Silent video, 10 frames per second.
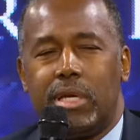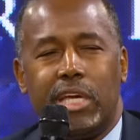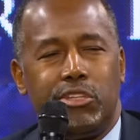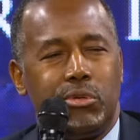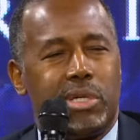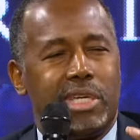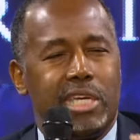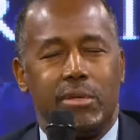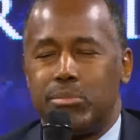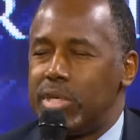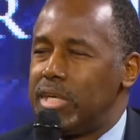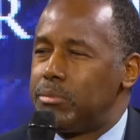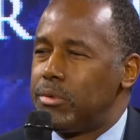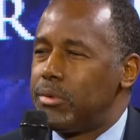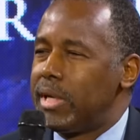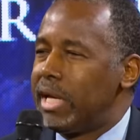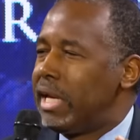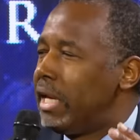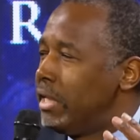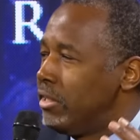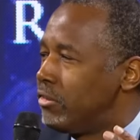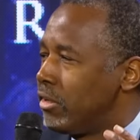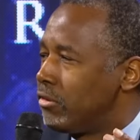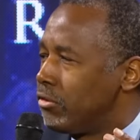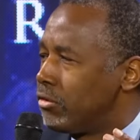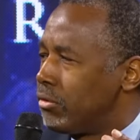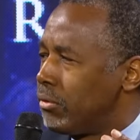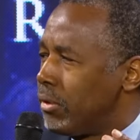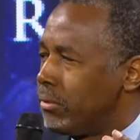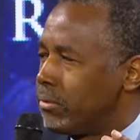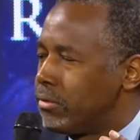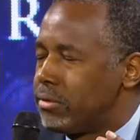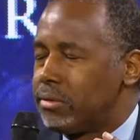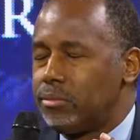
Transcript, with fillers: And you keep people at each other's throats.